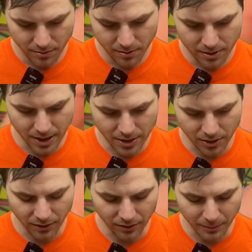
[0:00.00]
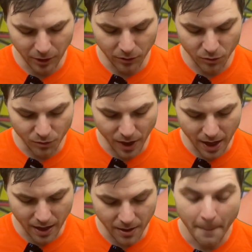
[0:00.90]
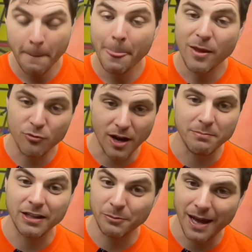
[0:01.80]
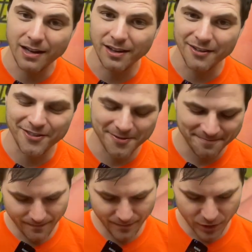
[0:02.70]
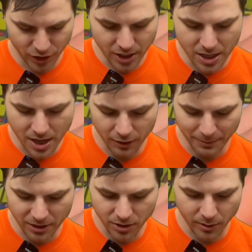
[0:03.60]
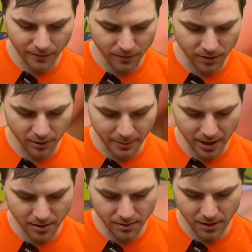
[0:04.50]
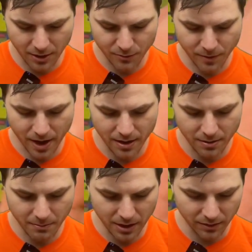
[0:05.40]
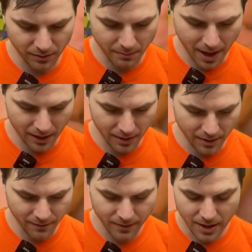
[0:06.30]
Tension system here is red. Red means maglev. QiYi has been doing for a little bit that red means maglev.